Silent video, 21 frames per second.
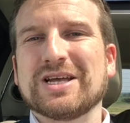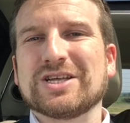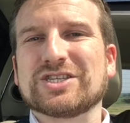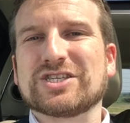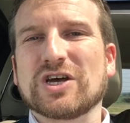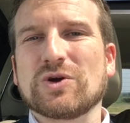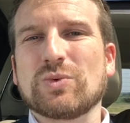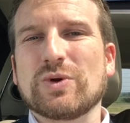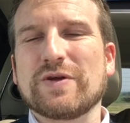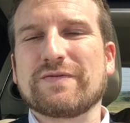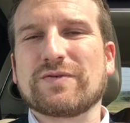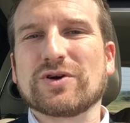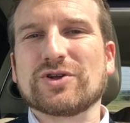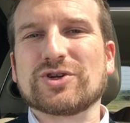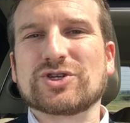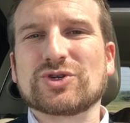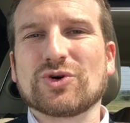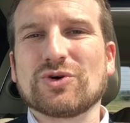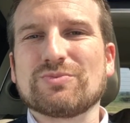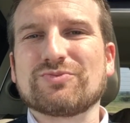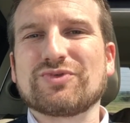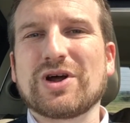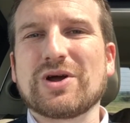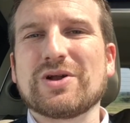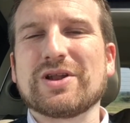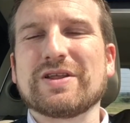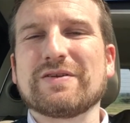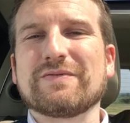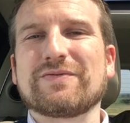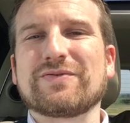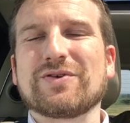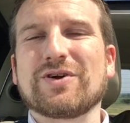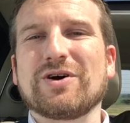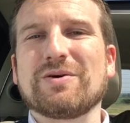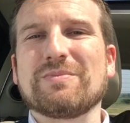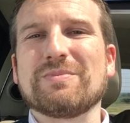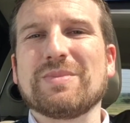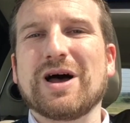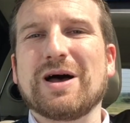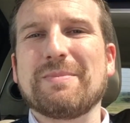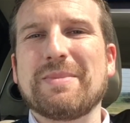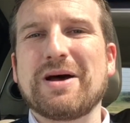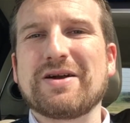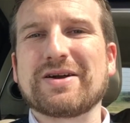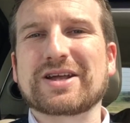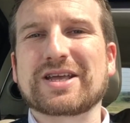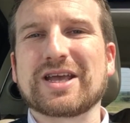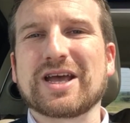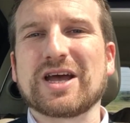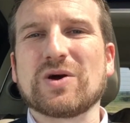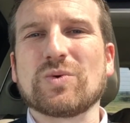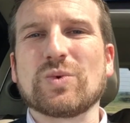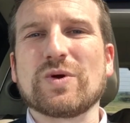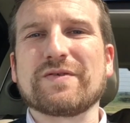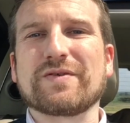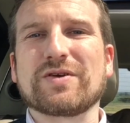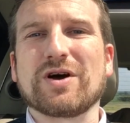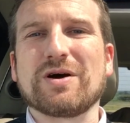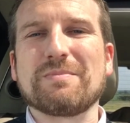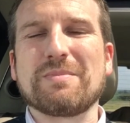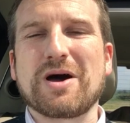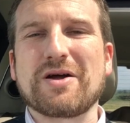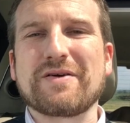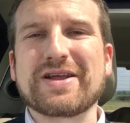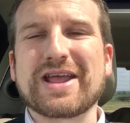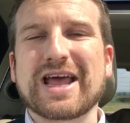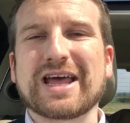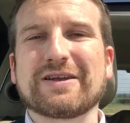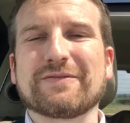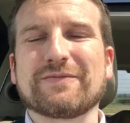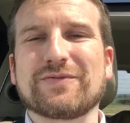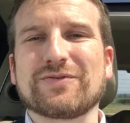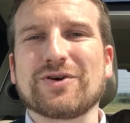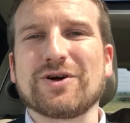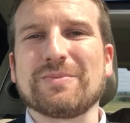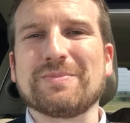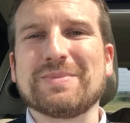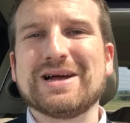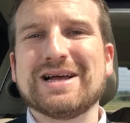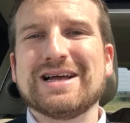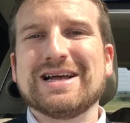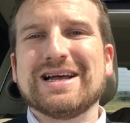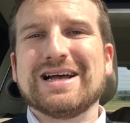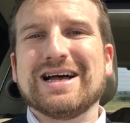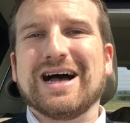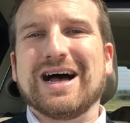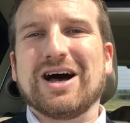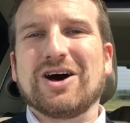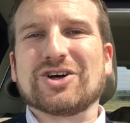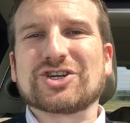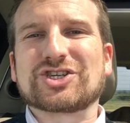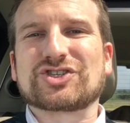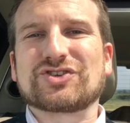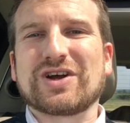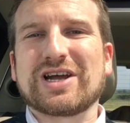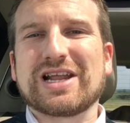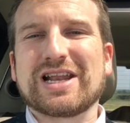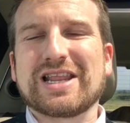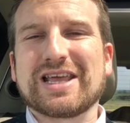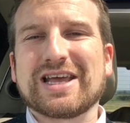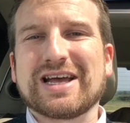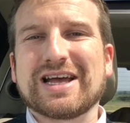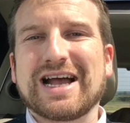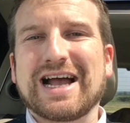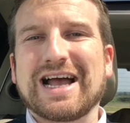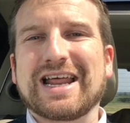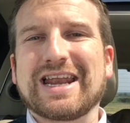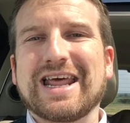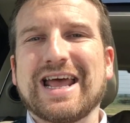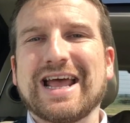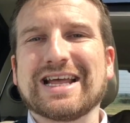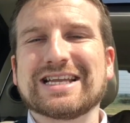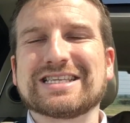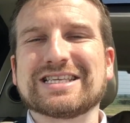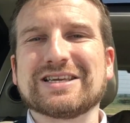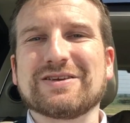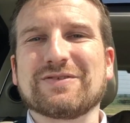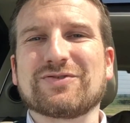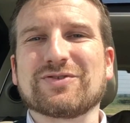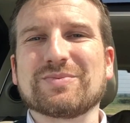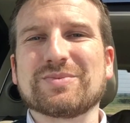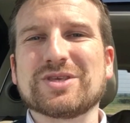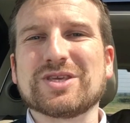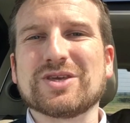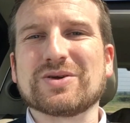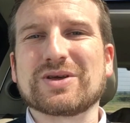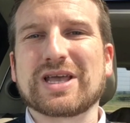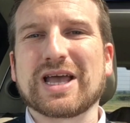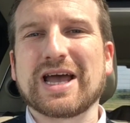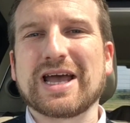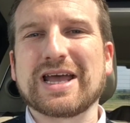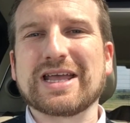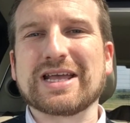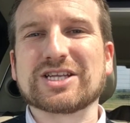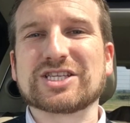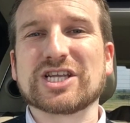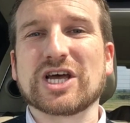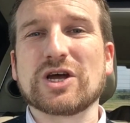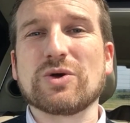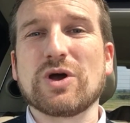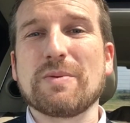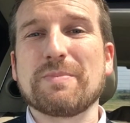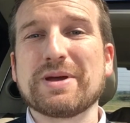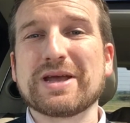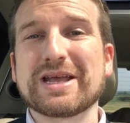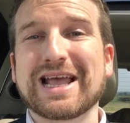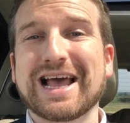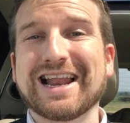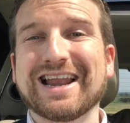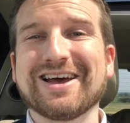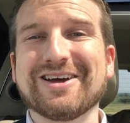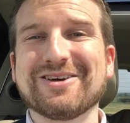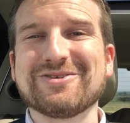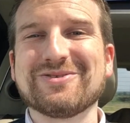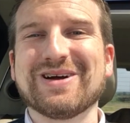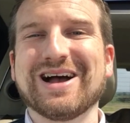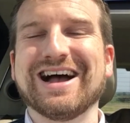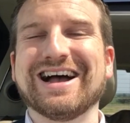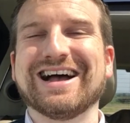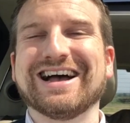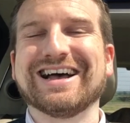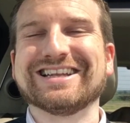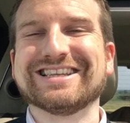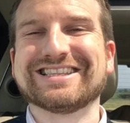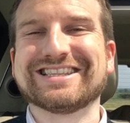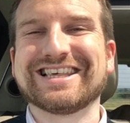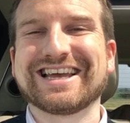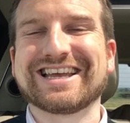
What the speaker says: So we've got Dawn Brolin from America, we've got Marianne from Australia, and Hetty from the UK. So a big hello and